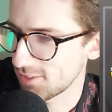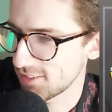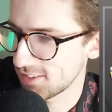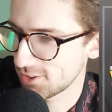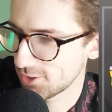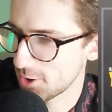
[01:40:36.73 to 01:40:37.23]

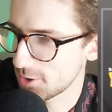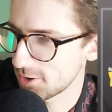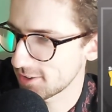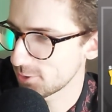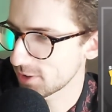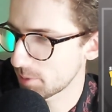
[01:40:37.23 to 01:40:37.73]
So,
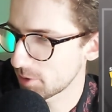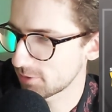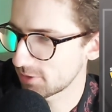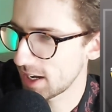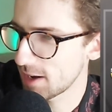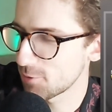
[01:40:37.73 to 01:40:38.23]
who's coming off?
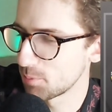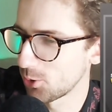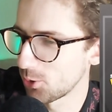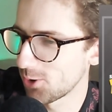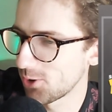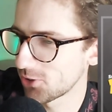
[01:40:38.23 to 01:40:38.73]
David
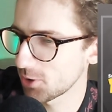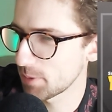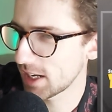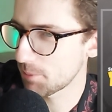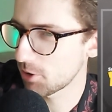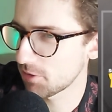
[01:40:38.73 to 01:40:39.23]
Ball is going to
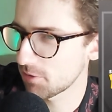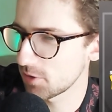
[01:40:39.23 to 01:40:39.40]
be coming off the